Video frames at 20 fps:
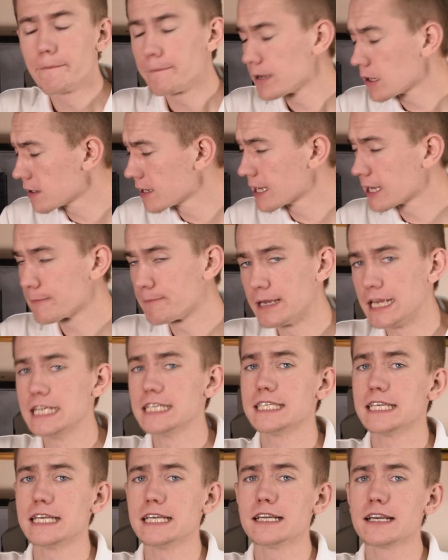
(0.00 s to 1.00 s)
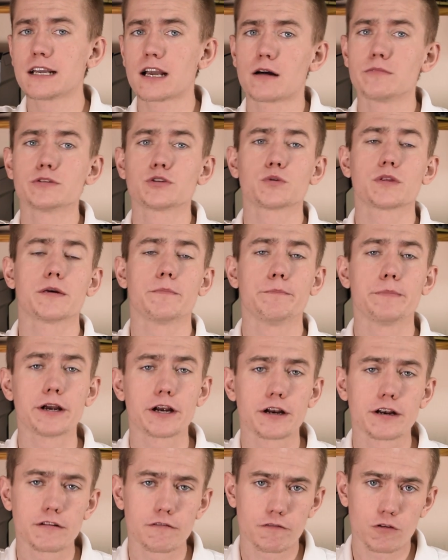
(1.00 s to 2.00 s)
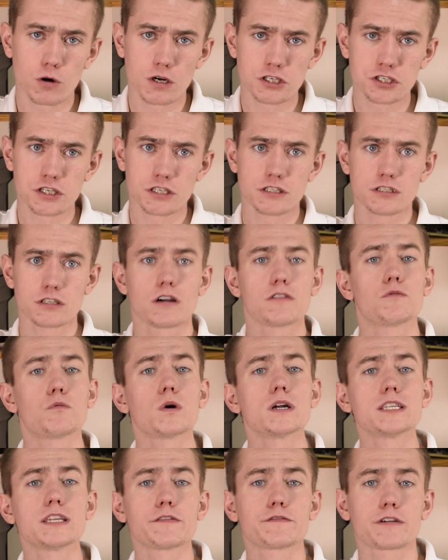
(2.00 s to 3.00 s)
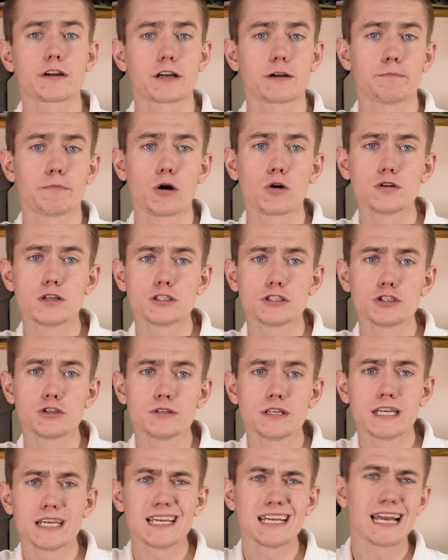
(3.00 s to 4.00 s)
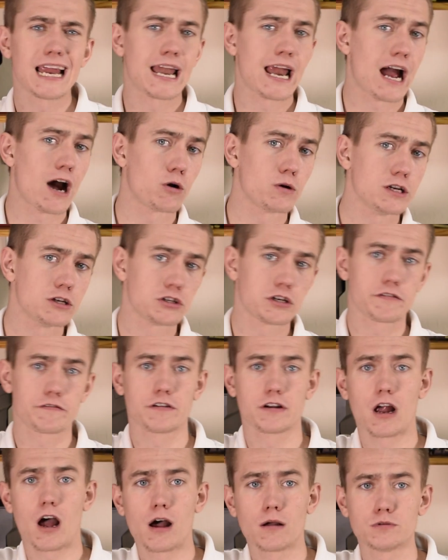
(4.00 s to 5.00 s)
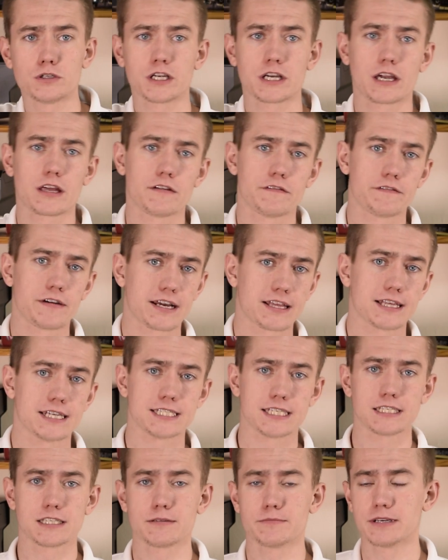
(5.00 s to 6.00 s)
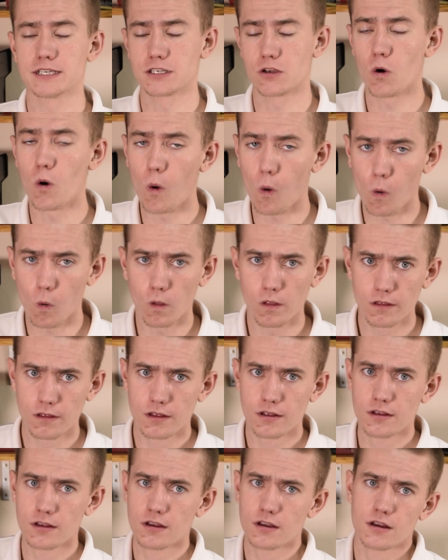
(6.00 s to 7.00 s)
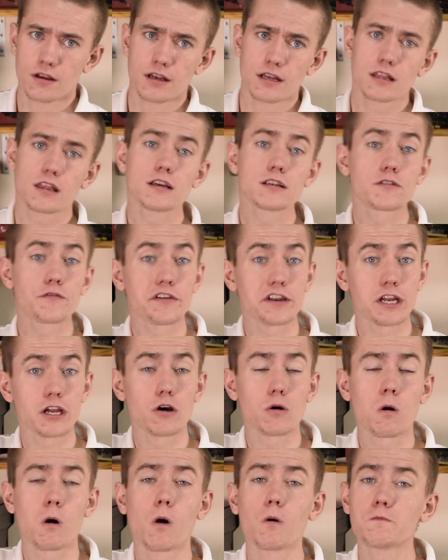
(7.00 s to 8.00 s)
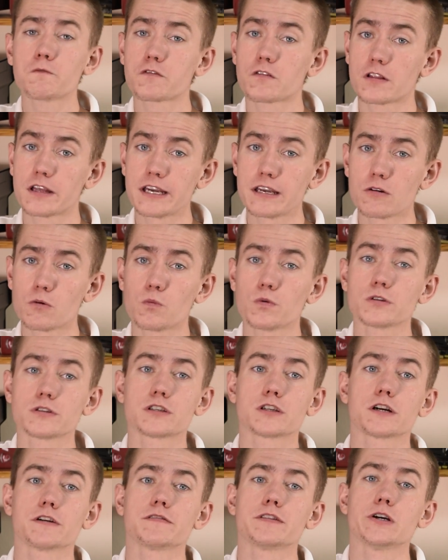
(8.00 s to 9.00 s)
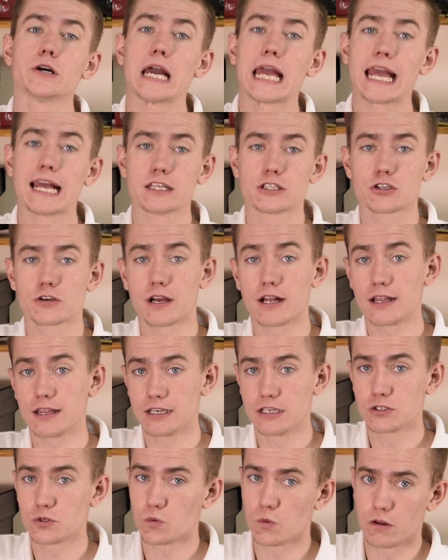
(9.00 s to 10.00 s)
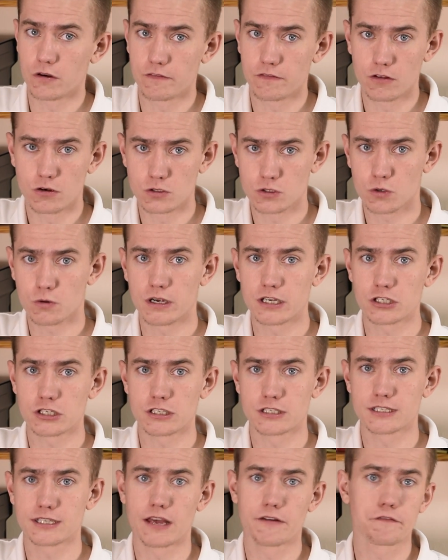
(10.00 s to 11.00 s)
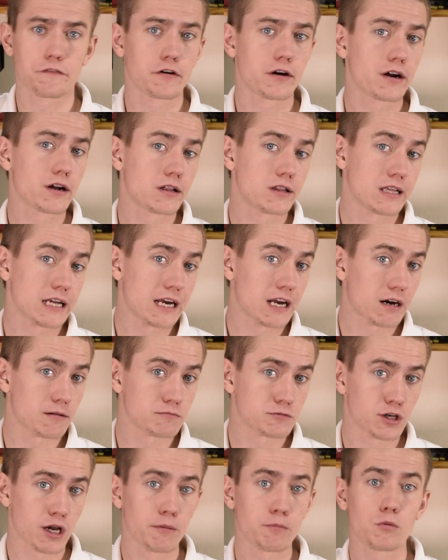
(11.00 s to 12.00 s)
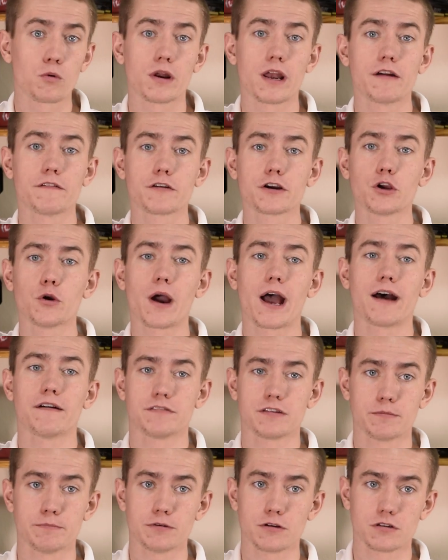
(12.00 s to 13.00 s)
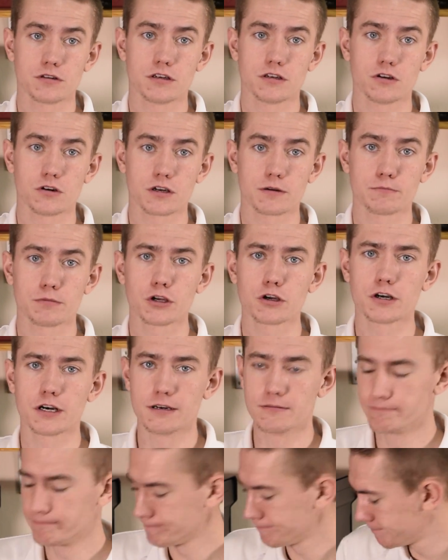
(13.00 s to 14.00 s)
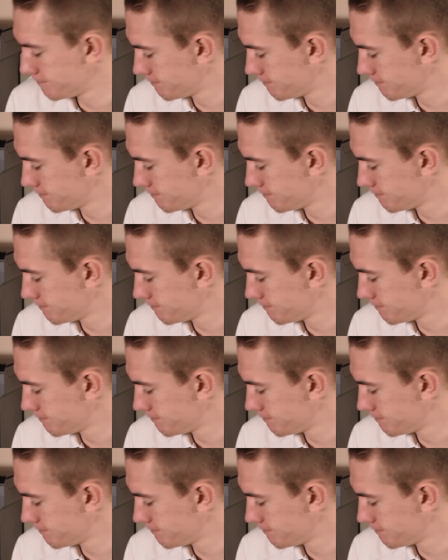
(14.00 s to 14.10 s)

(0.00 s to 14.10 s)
Building a PC comes with a myriad of questions of what different components you need and how each different option can affect the system as a whole. This video, hopefully, will serve to answer at least one of those questions that frequently comes up whenever you have to build a new computer.